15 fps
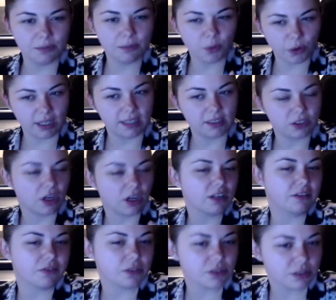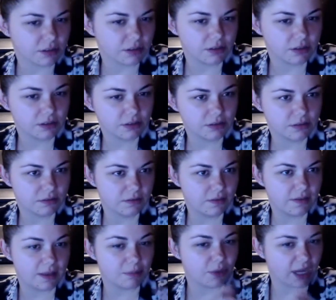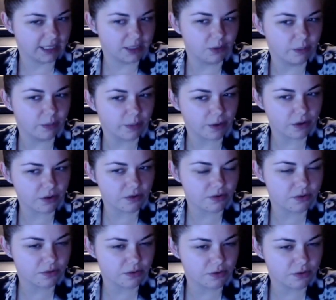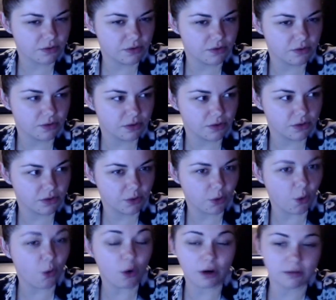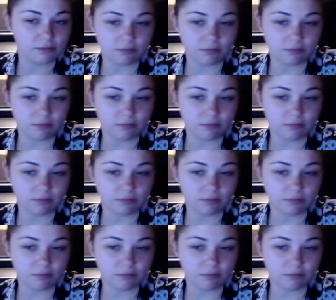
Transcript: more like Jodie Foster than Bradley Cooper, or